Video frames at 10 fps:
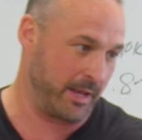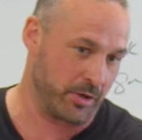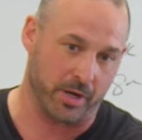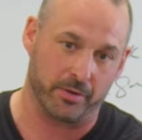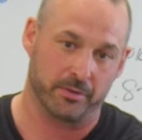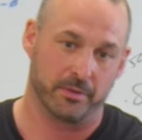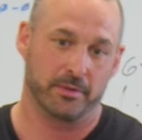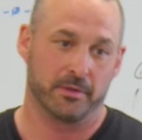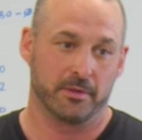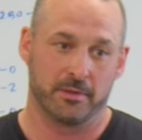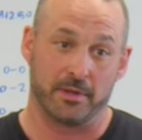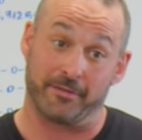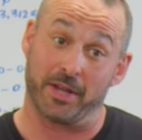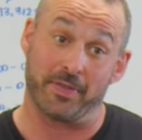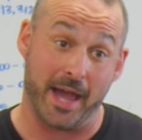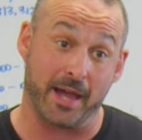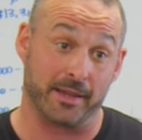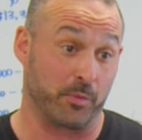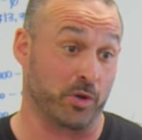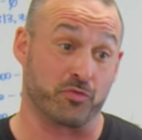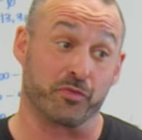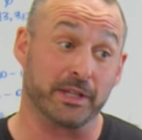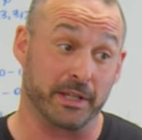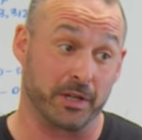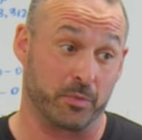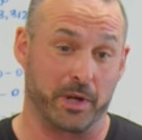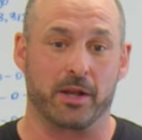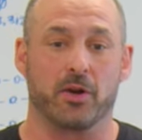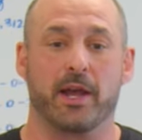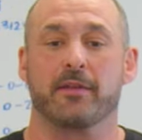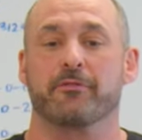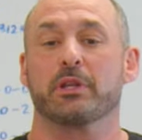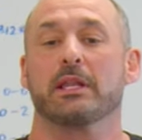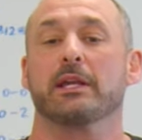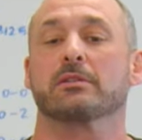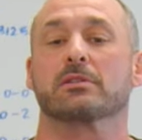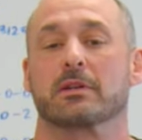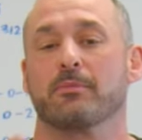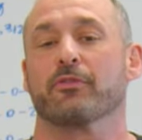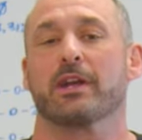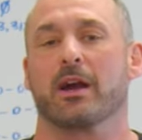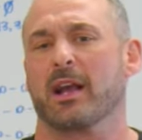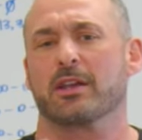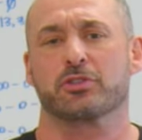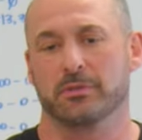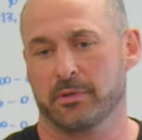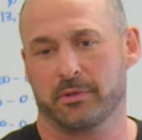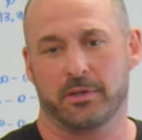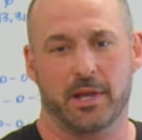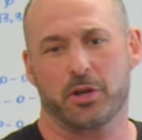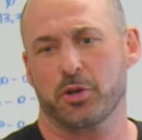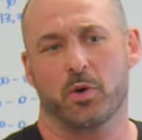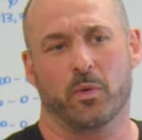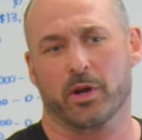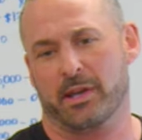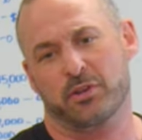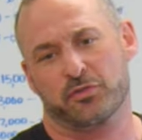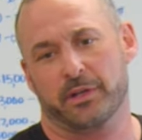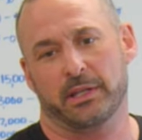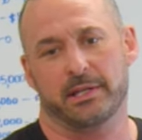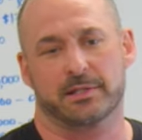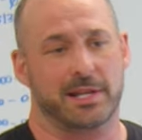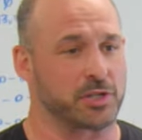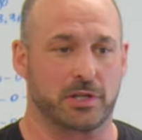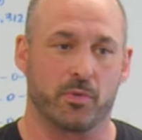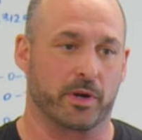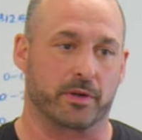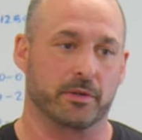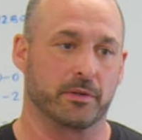here you go. I've done that. That works really good. When I go, hey, free leads. Come over here. I got you. I know you won't work. Here's free leads. That shit don't work.